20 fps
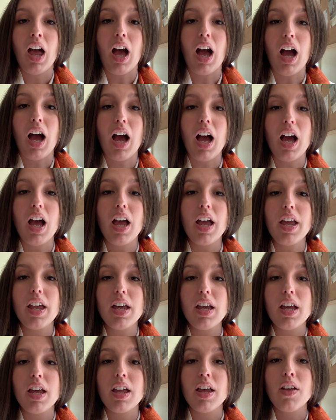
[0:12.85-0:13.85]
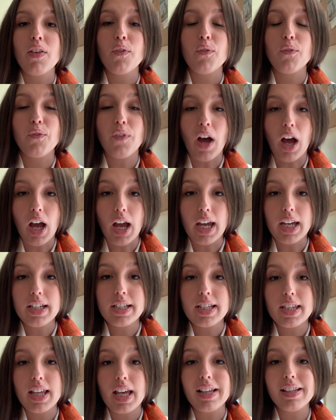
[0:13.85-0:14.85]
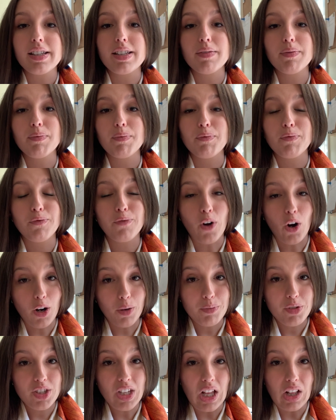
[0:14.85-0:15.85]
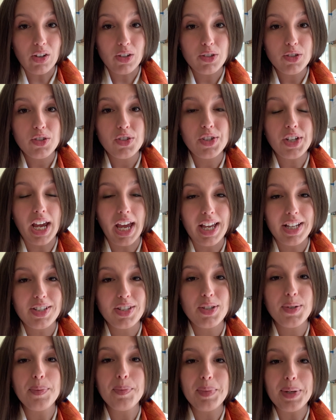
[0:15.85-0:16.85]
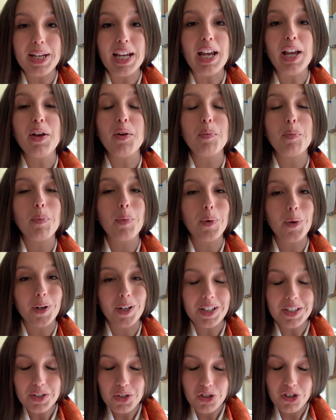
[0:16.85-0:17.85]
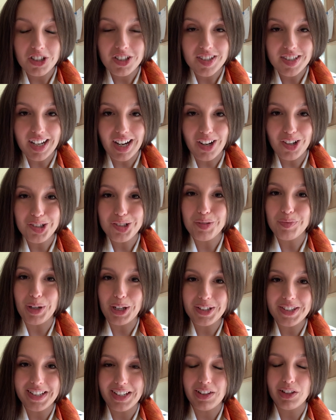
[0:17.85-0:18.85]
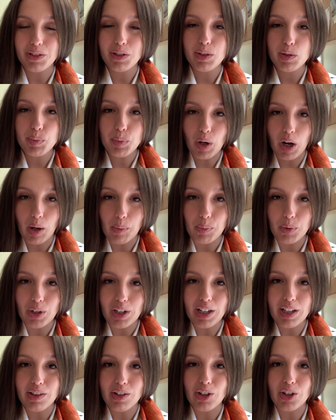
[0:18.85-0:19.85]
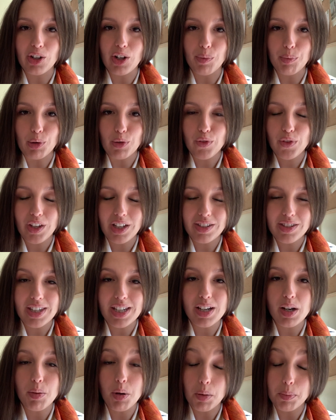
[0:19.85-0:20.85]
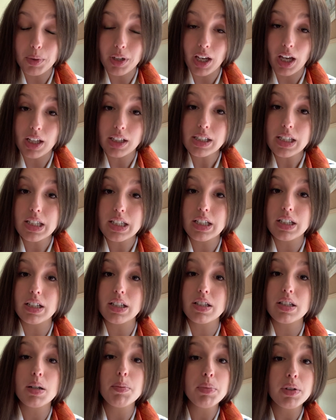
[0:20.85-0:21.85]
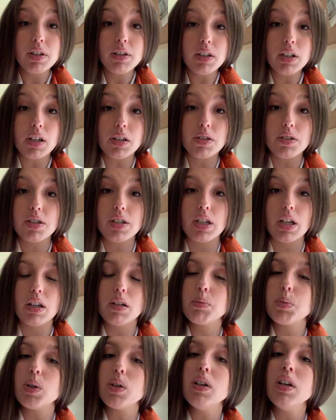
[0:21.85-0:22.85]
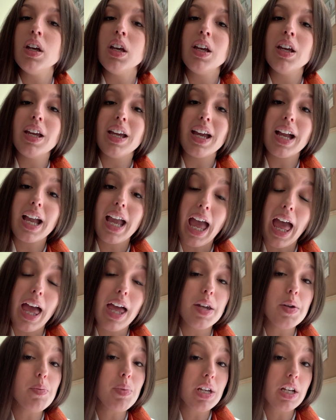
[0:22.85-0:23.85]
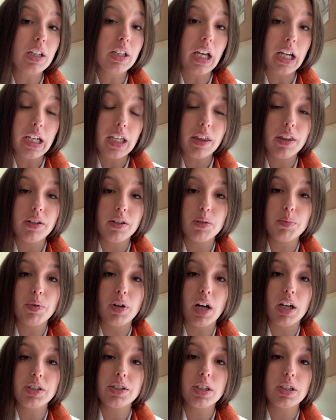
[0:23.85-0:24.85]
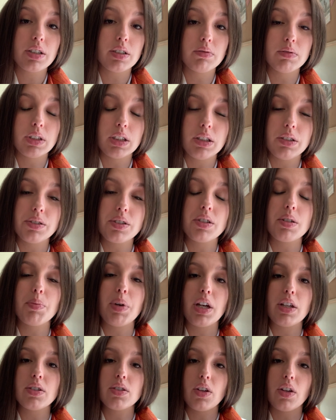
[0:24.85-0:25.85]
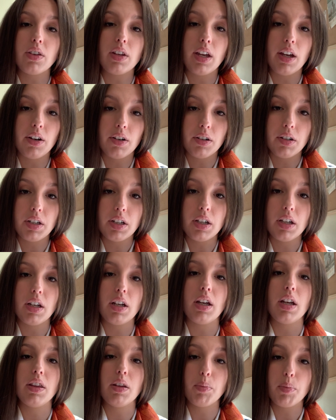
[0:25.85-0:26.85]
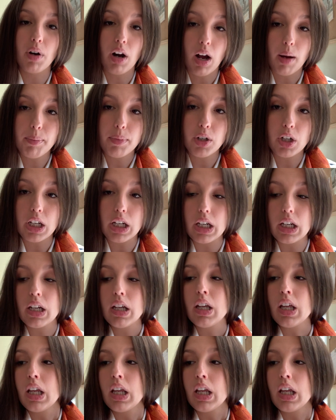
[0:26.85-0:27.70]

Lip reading: I find that farm sellers tend to be pretty stressed out about selling their property, and there are a number of things they come up against, and it's completely understandable. It can be a lengthier project. It really just depends on the area and the property.